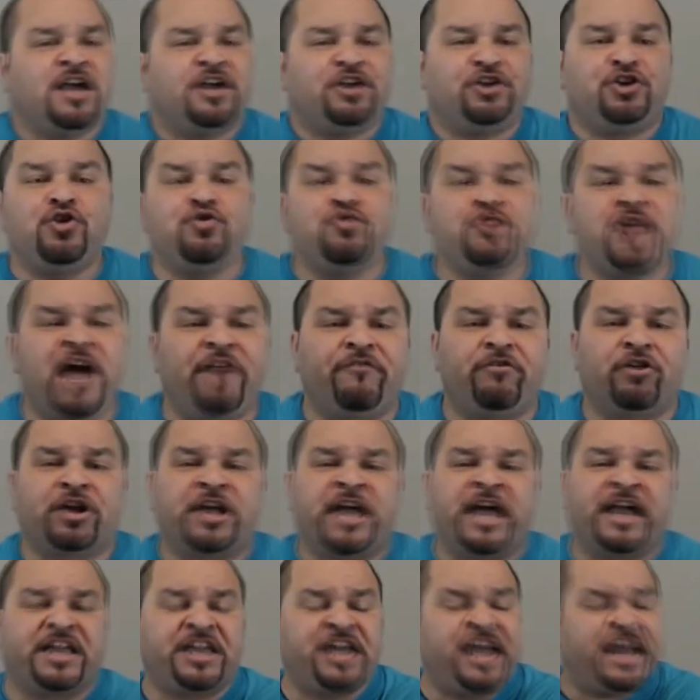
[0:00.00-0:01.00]
you never
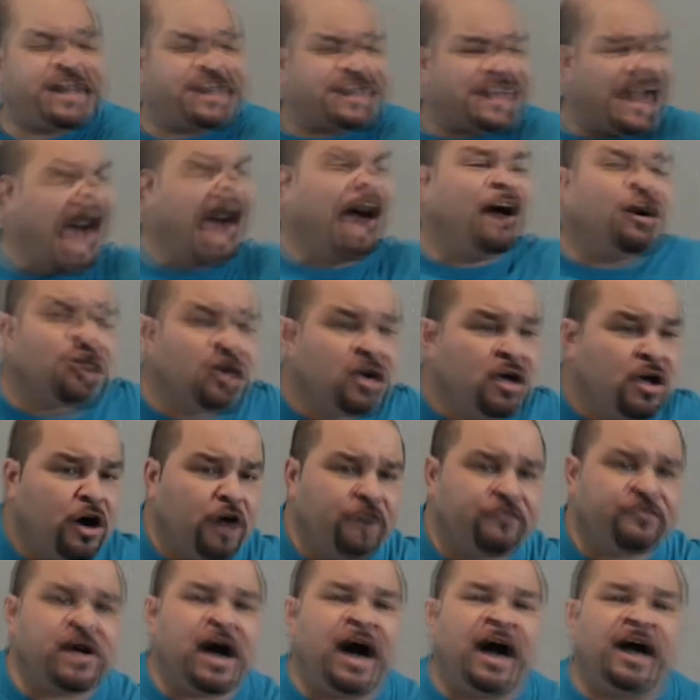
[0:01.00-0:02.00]
get kicked out
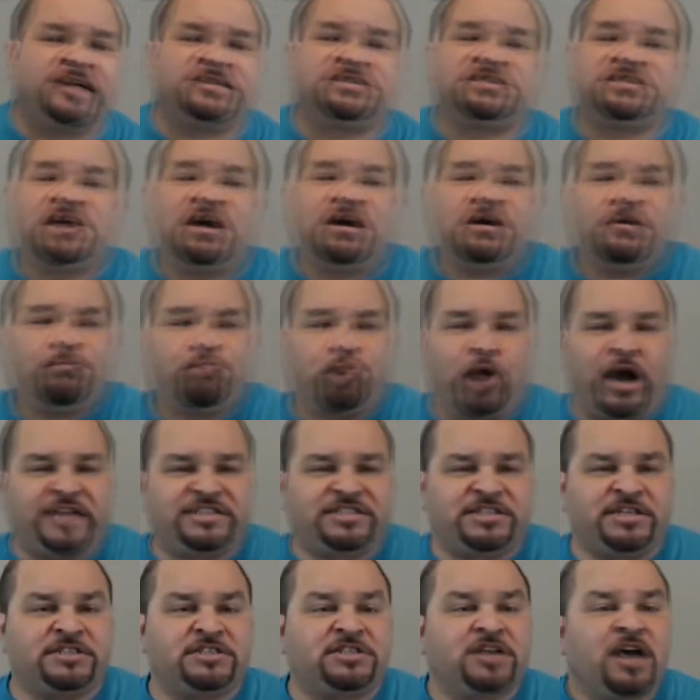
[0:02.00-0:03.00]
of God's
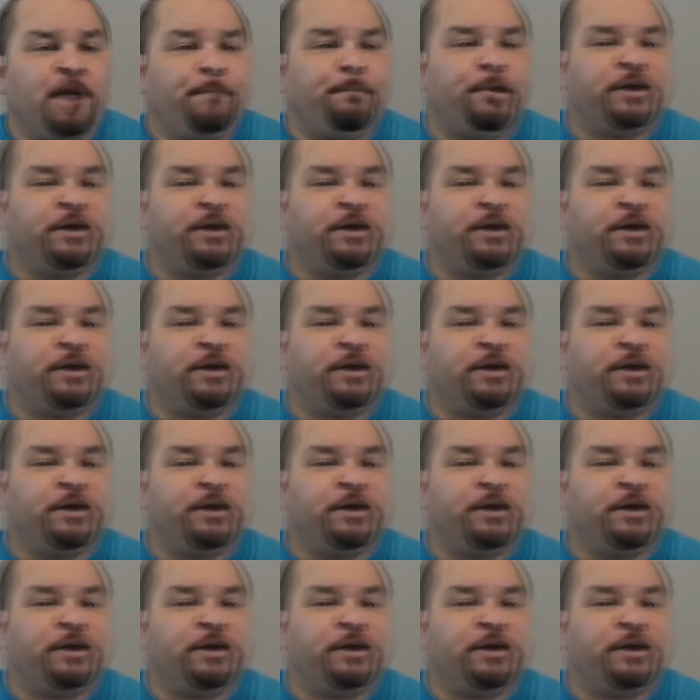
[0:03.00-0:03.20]
presence,